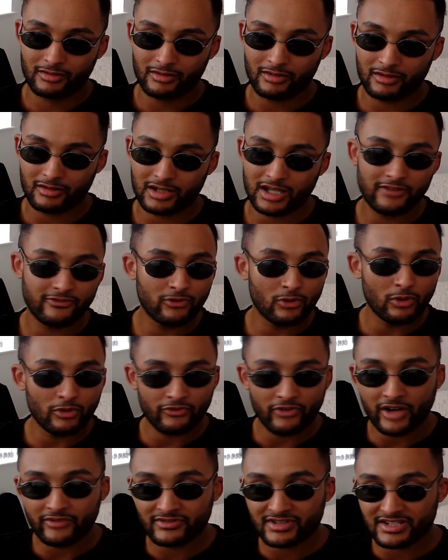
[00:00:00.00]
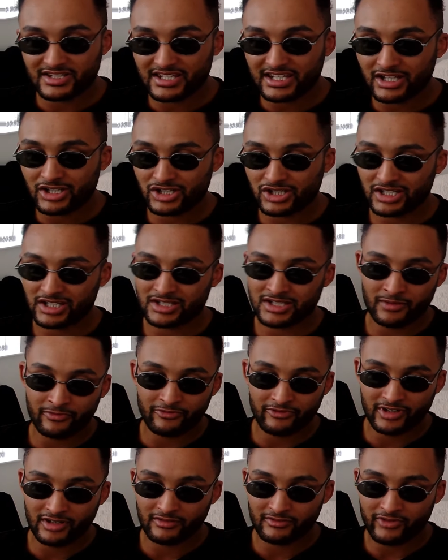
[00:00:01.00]
Okay, 4, 5, and 6, you did
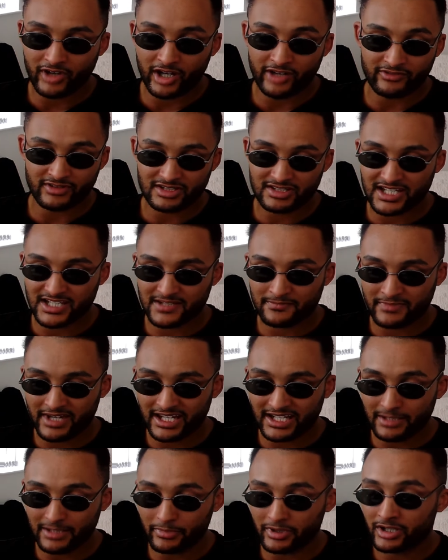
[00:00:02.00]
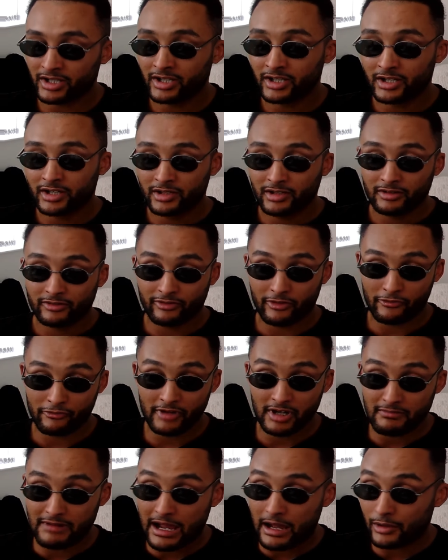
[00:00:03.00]
something. 5 and 6 mainly, but for 3
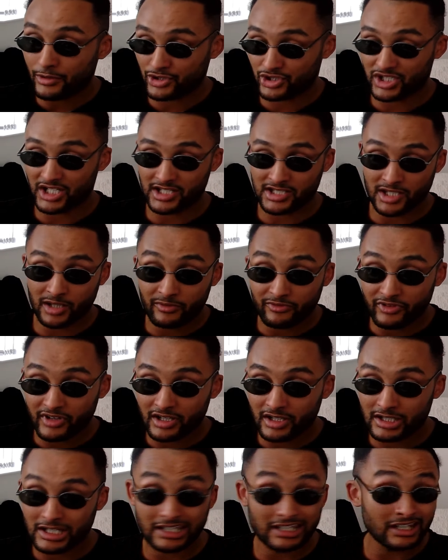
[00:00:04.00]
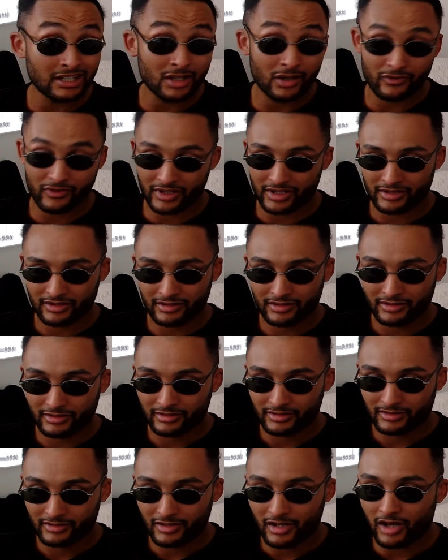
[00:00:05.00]
rounds you did something and then you did nothing.
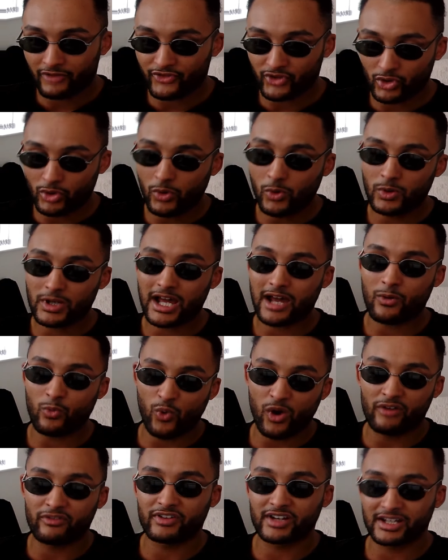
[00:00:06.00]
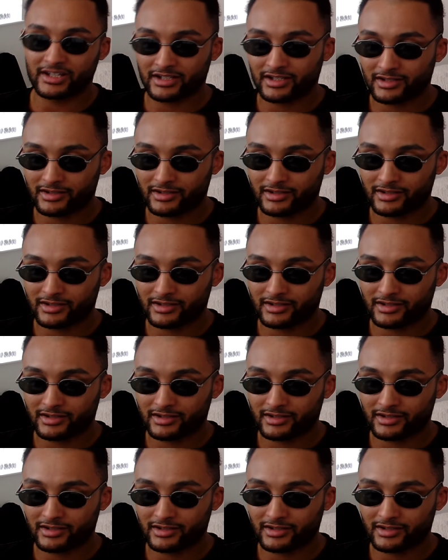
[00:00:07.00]
After all that waffling.